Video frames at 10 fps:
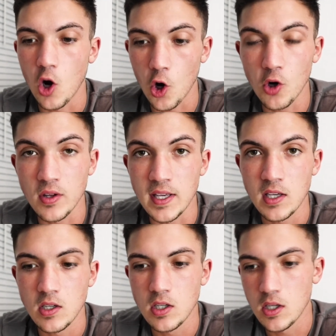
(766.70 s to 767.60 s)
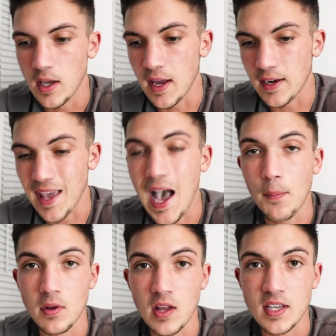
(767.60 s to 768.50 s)
early and
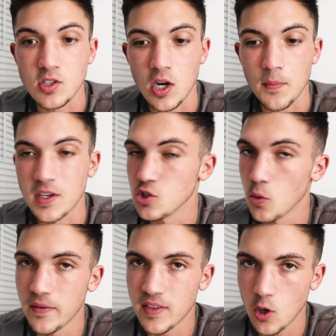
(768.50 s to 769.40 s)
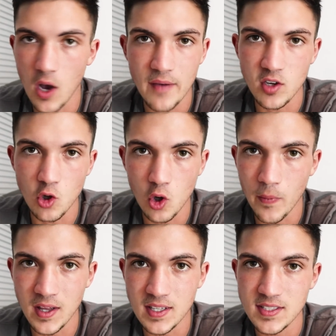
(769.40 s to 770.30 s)
capitalize on it, because normally if they don't have a Google
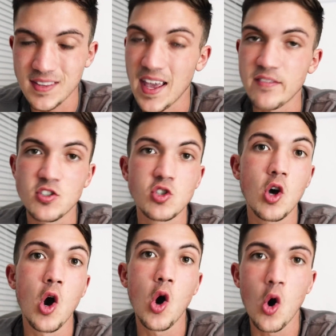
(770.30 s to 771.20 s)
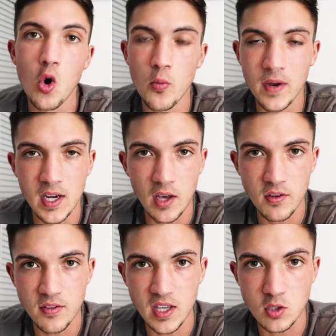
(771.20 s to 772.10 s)
My Listing, they have so many other
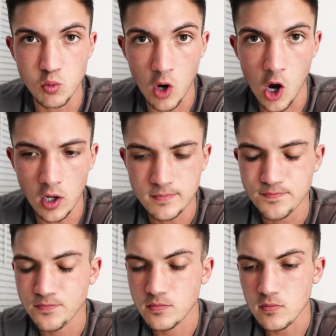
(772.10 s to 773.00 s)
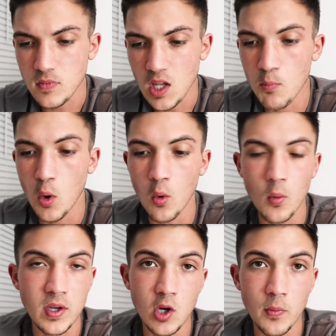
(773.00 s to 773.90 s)
things wrong. But what
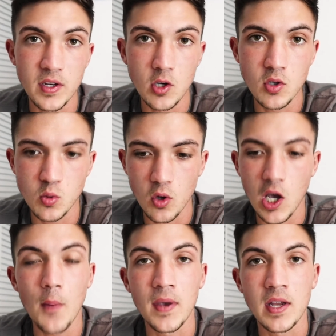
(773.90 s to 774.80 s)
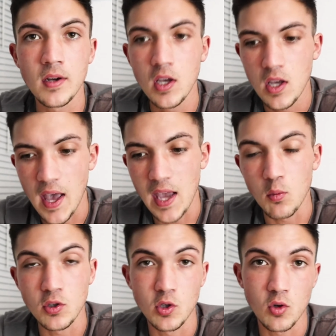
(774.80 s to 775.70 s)
we normally do is we'll come in, hey,
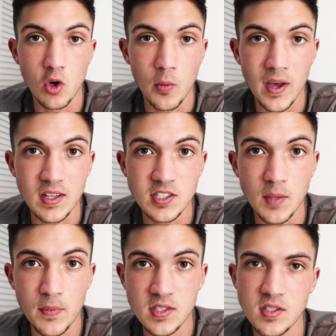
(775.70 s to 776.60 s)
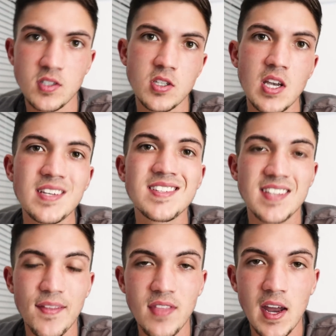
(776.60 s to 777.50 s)
we'll do Google My Listing business,
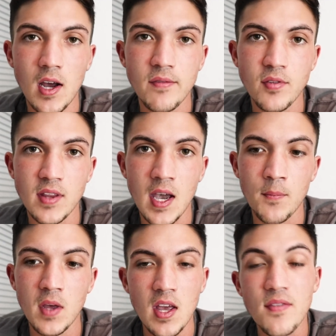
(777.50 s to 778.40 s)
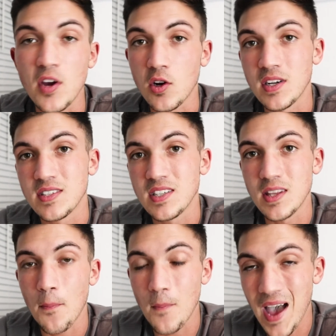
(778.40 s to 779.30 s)
set that up for them. They're going to see
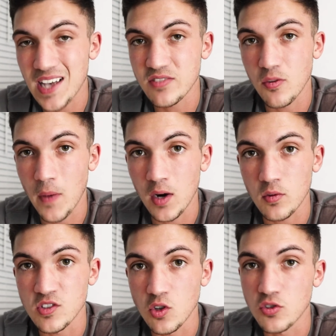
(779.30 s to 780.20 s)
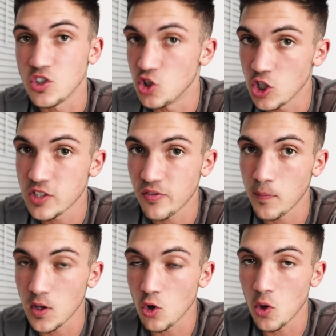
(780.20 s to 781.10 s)
the massive amount of results just from
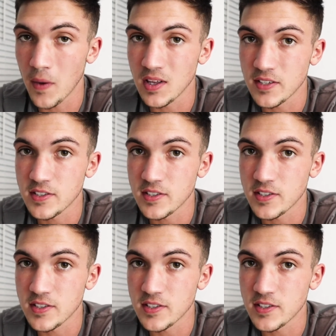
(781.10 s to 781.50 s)
the Google My